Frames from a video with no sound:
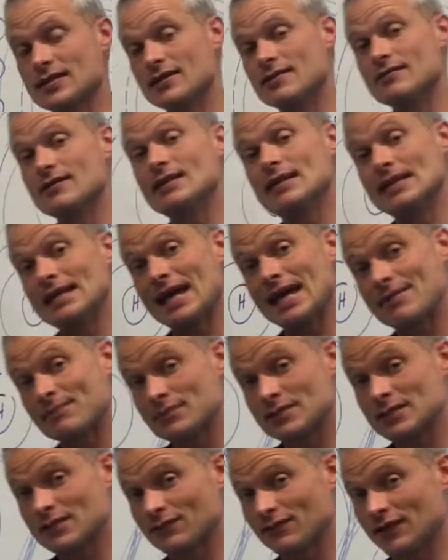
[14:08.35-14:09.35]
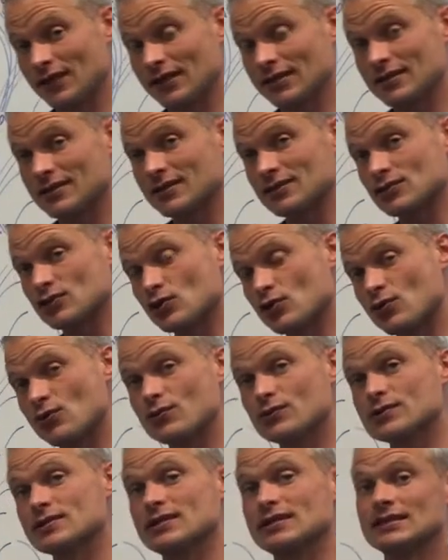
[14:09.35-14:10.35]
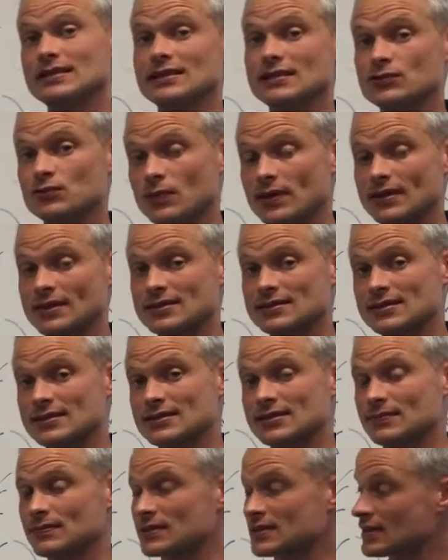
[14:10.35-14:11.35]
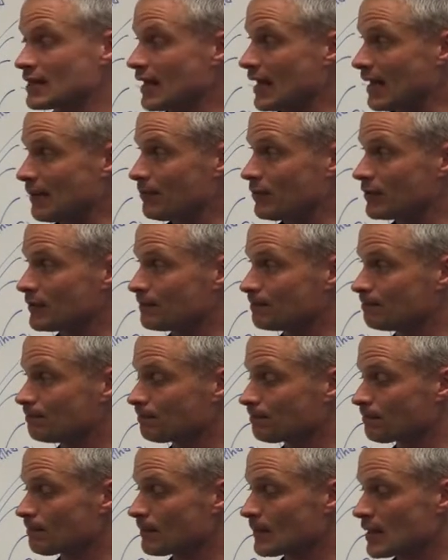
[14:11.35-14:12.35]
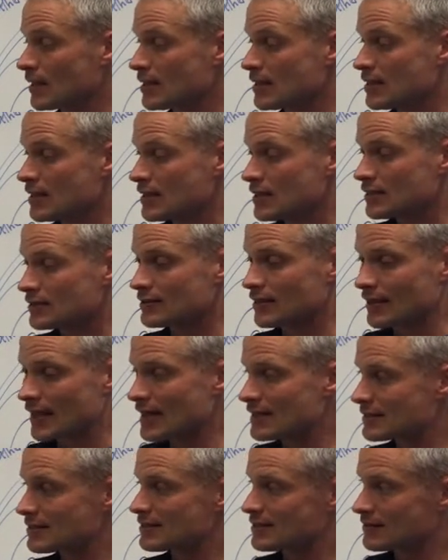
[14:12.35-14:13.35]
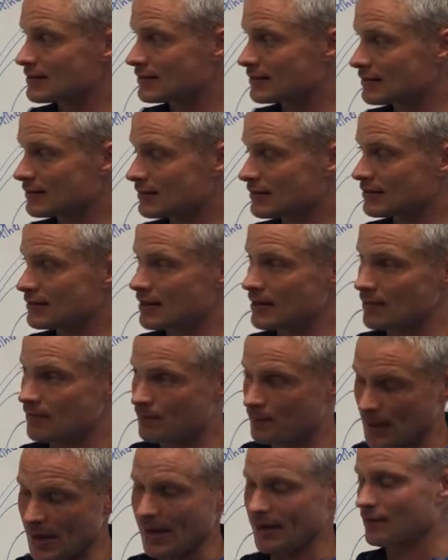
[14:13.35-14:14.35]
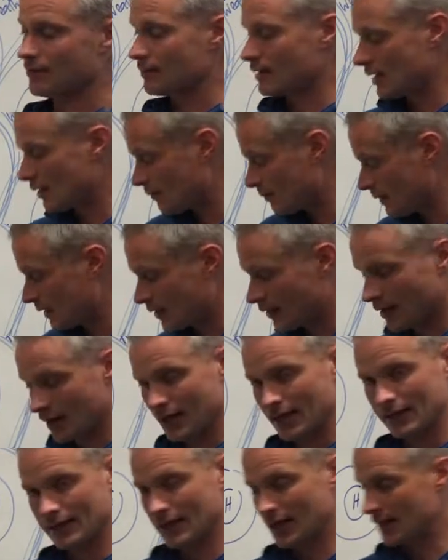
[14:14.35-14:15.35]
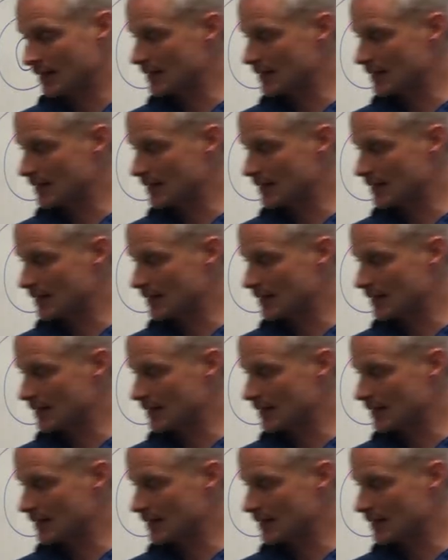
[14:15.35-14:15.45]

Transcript: that are in the atmosphere that is causing these weather systems to happen. So that's the background behind